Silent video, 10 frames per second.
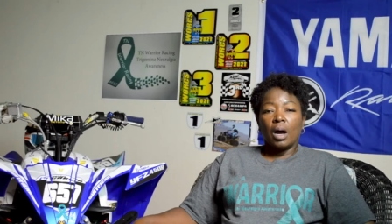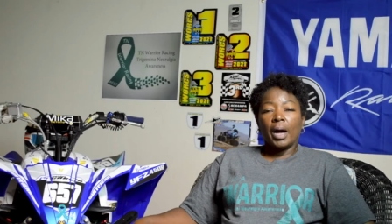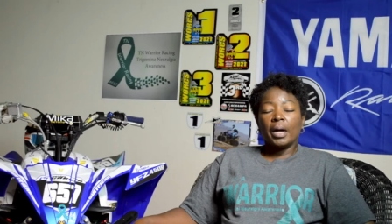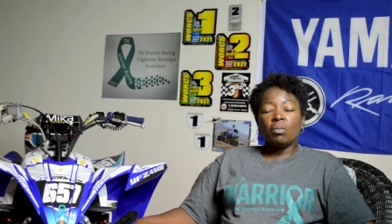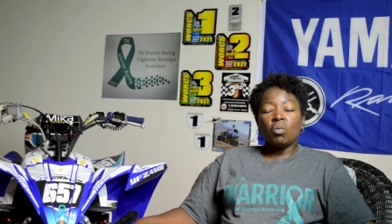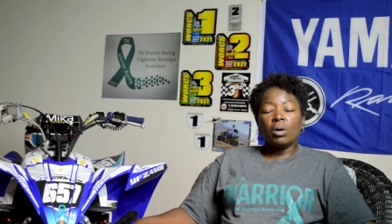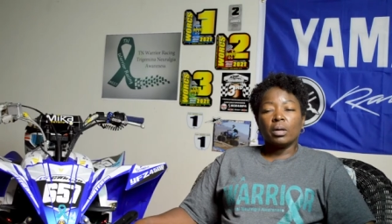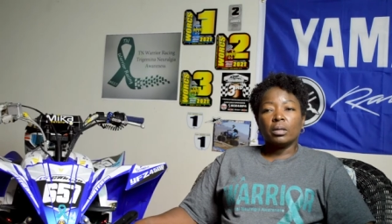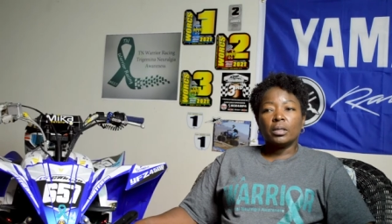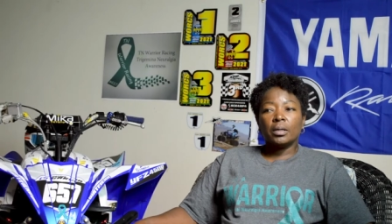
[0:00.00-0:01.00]
I
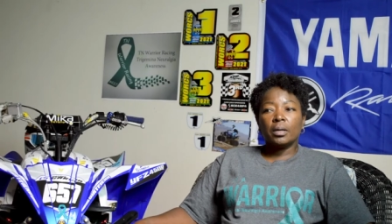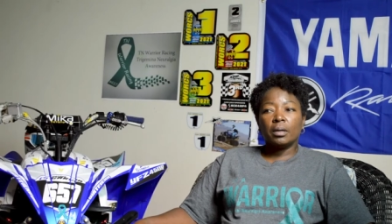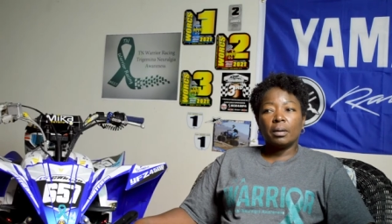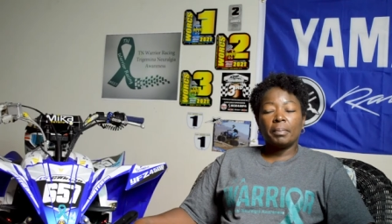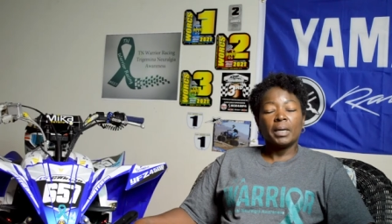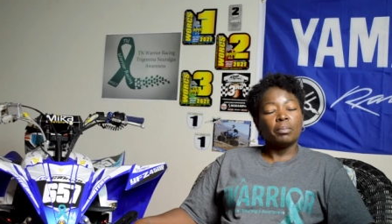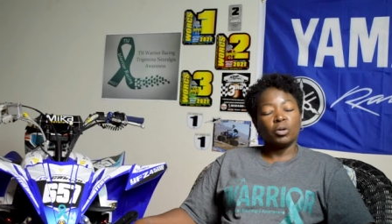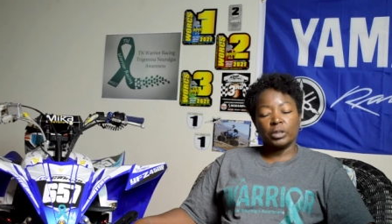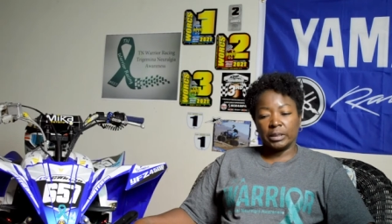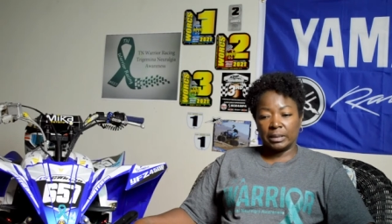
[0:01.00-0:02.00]
want
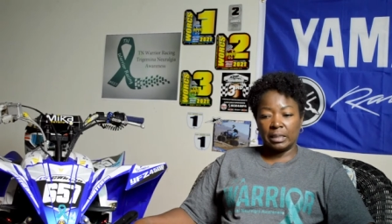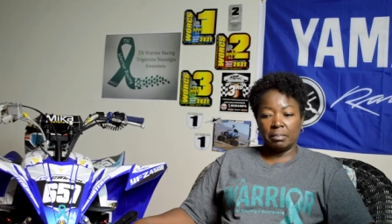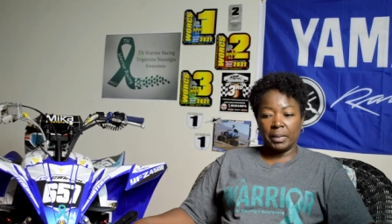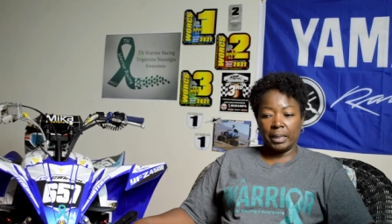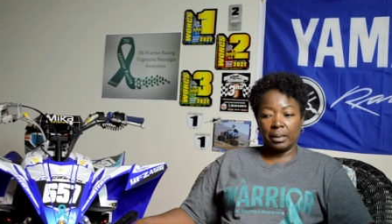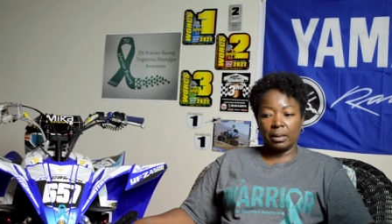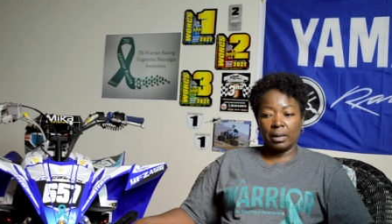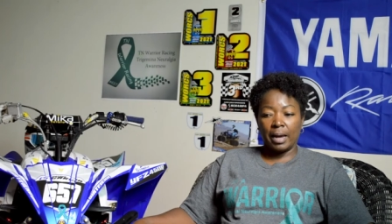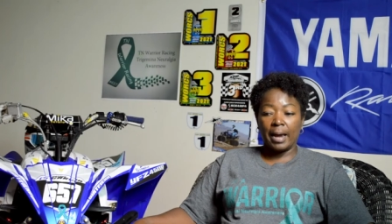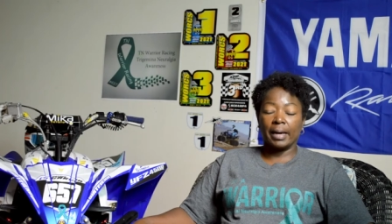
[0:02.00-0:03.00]
people to see me
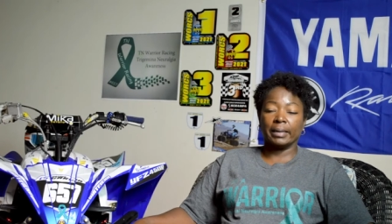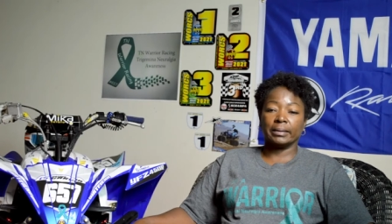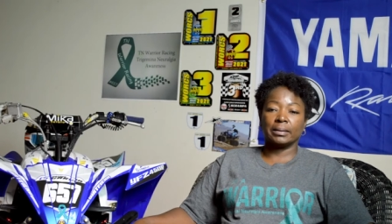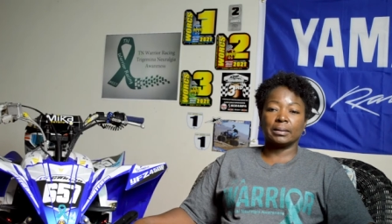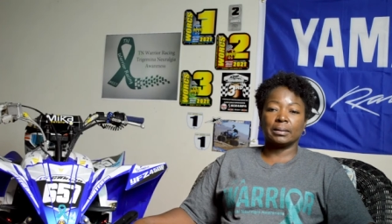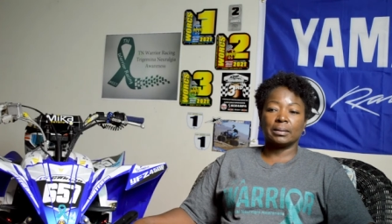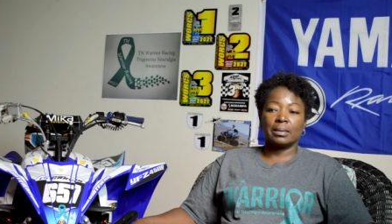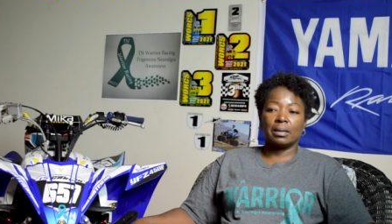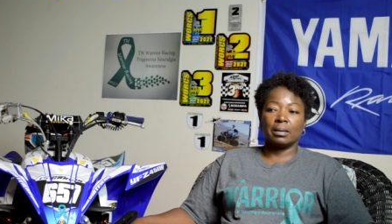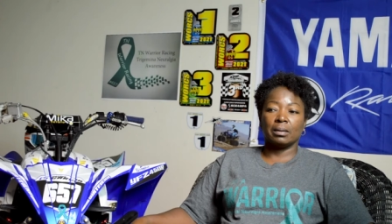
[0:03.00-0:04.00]
as
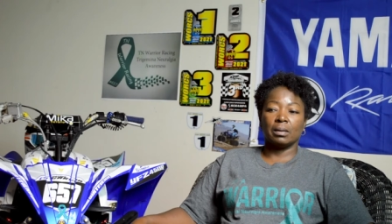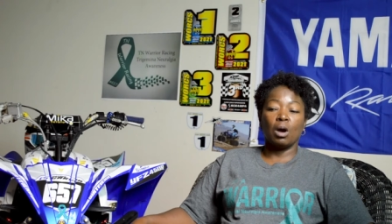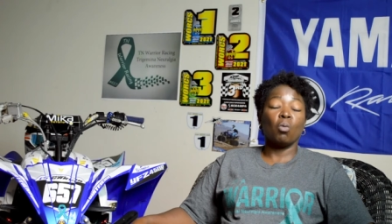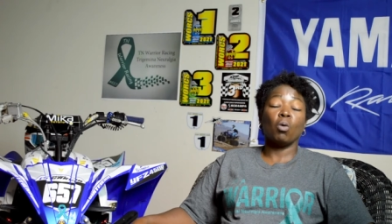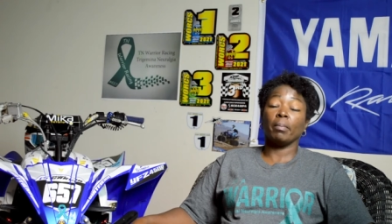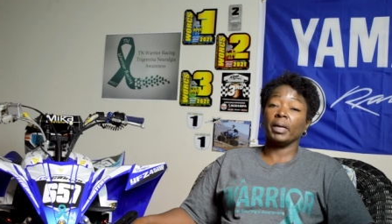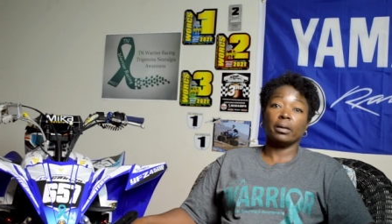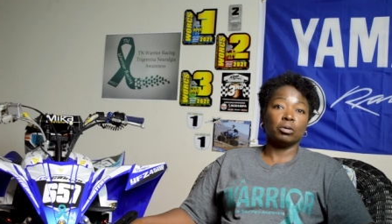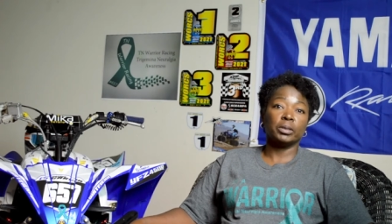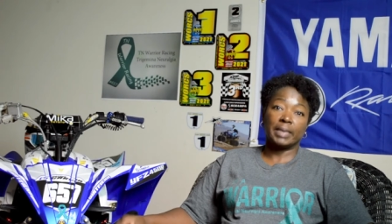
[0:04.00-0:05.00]
a
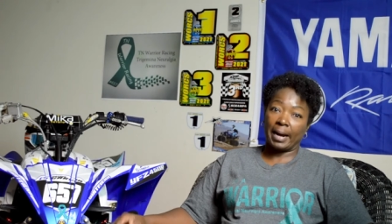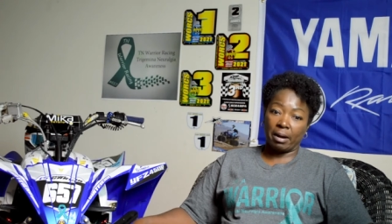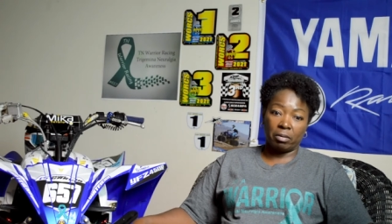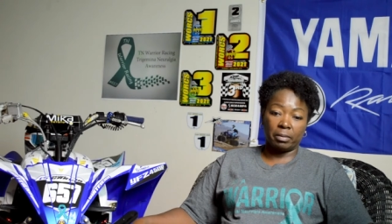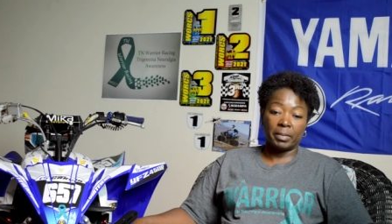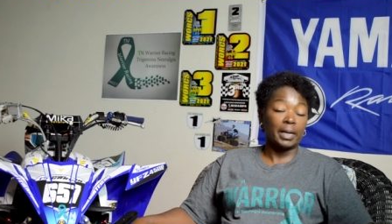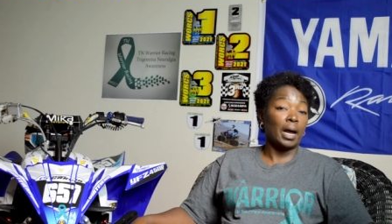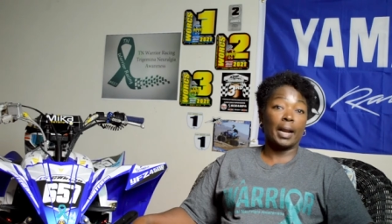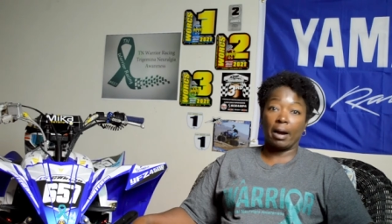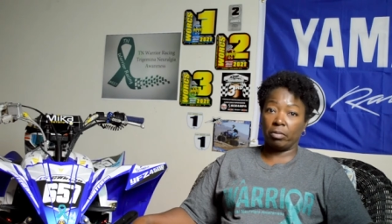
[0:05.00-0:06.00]
woman who's down but
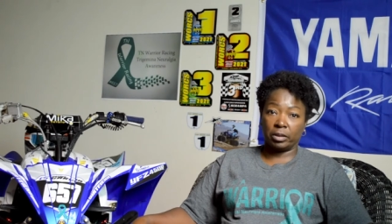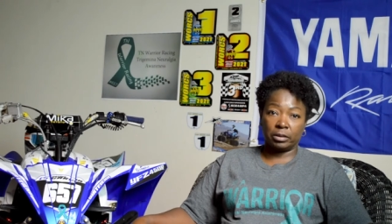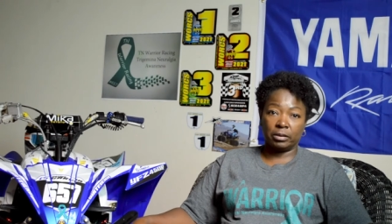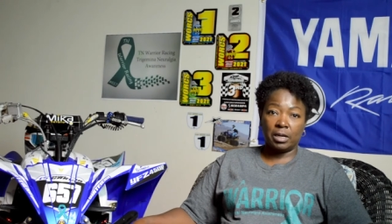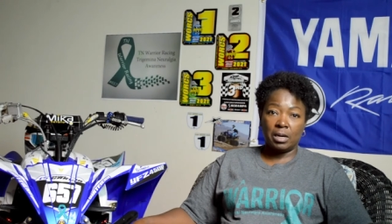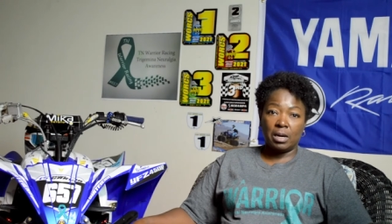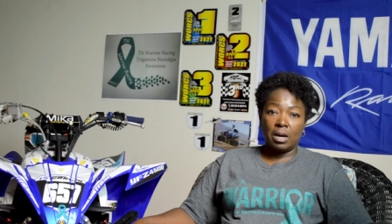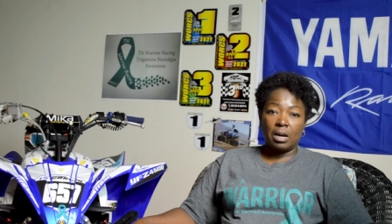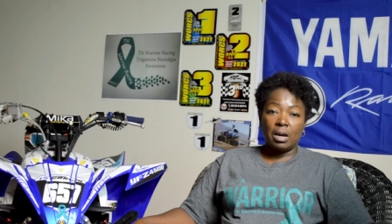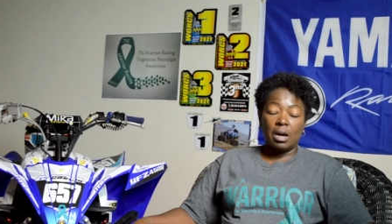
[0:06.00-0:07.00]
not out.
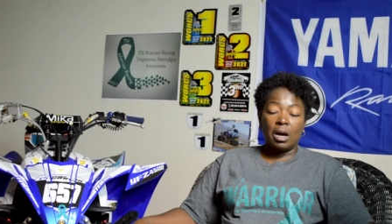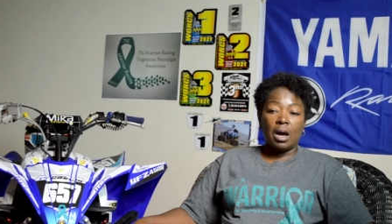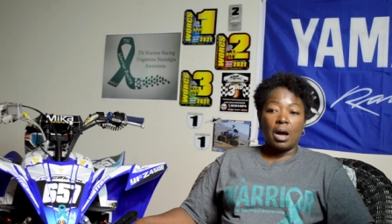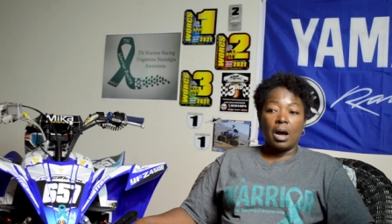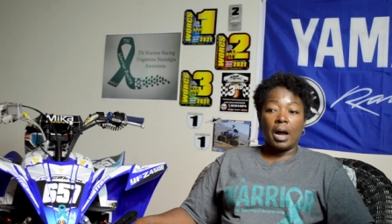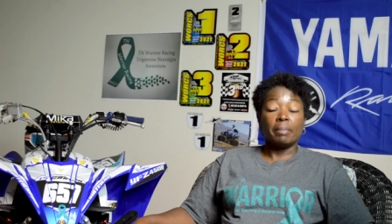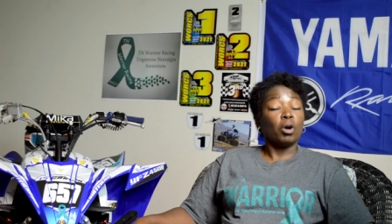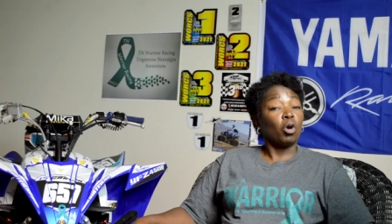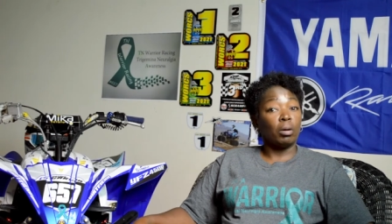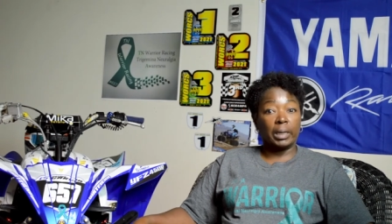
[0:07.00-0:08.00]
I'm
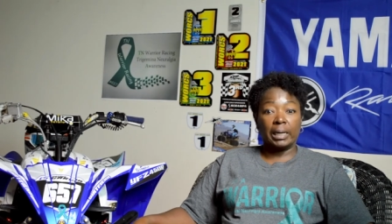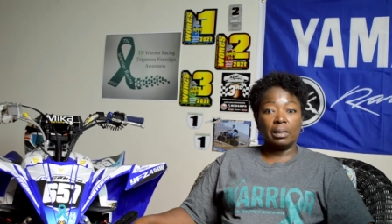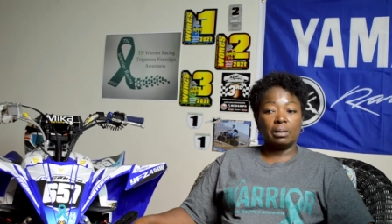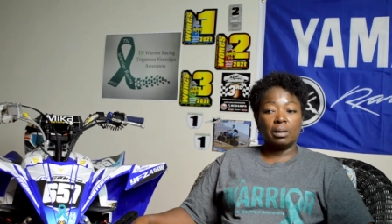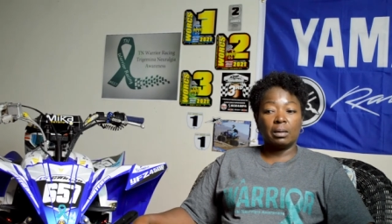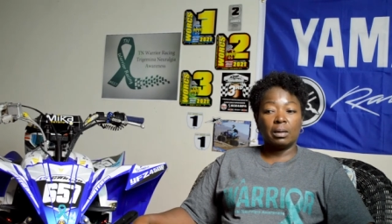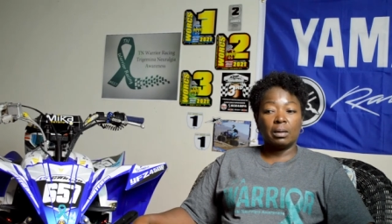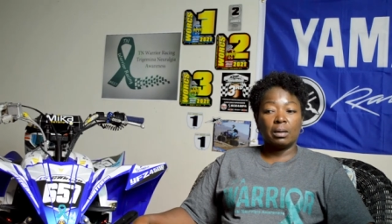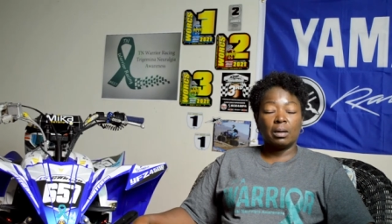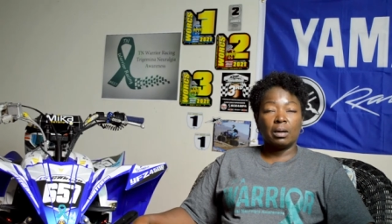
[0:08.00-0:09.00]
hurting,
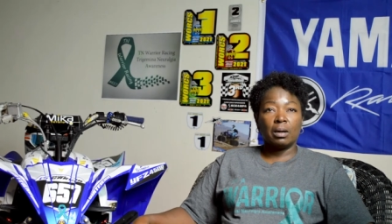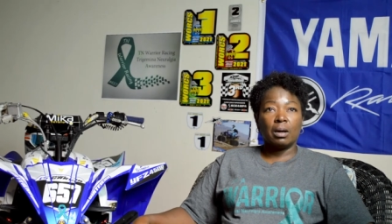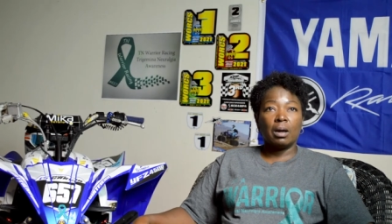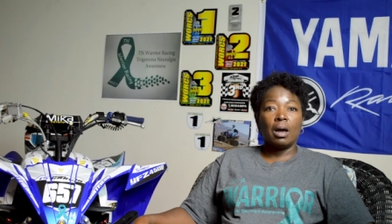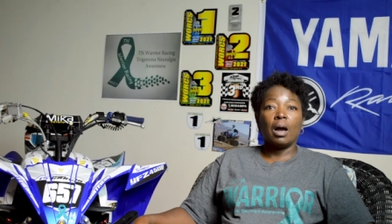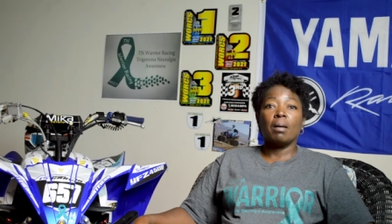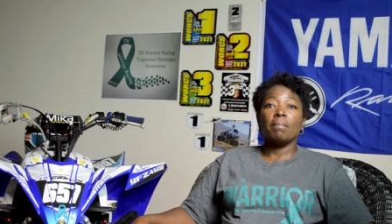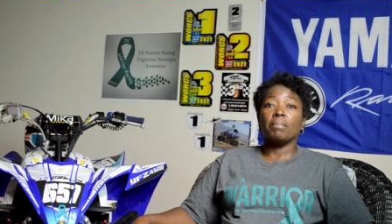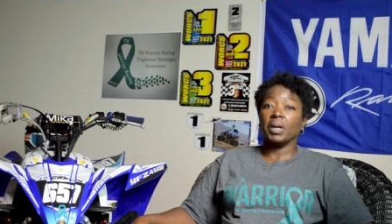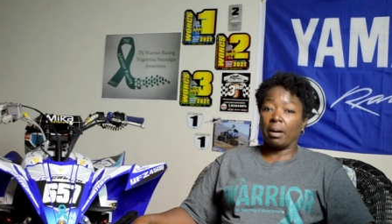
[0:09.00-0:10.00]

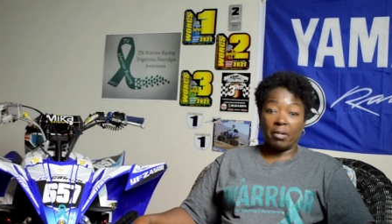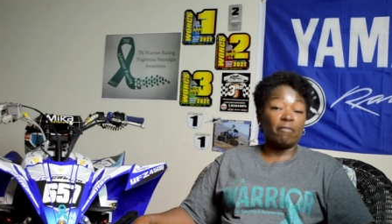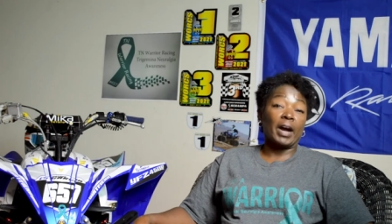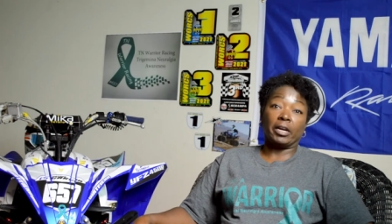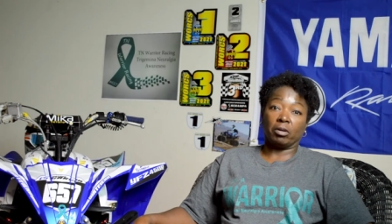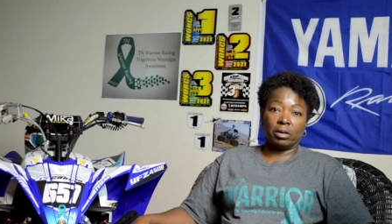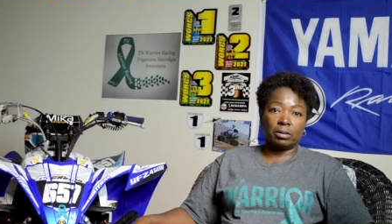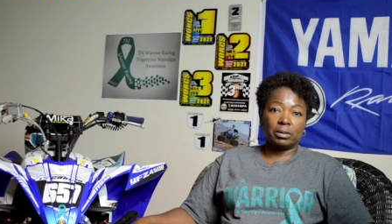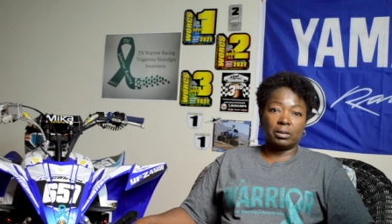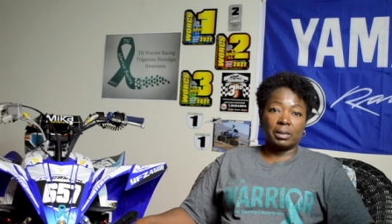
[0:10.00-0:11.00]
but I'm a
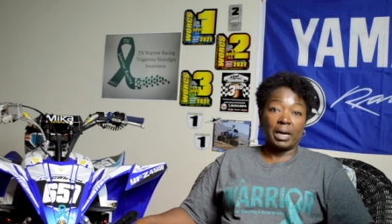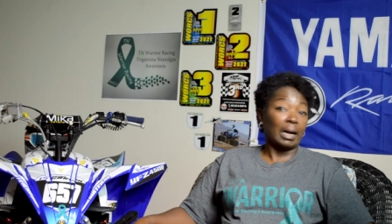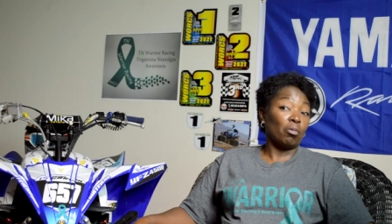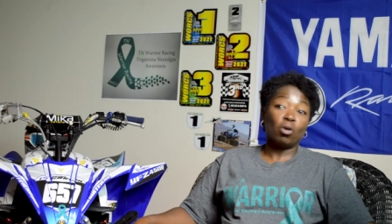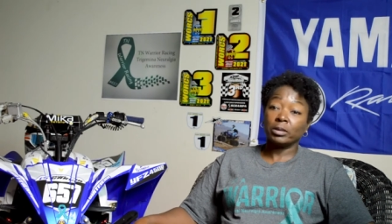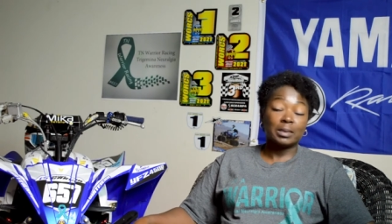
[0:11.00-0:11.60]
fighter and I won't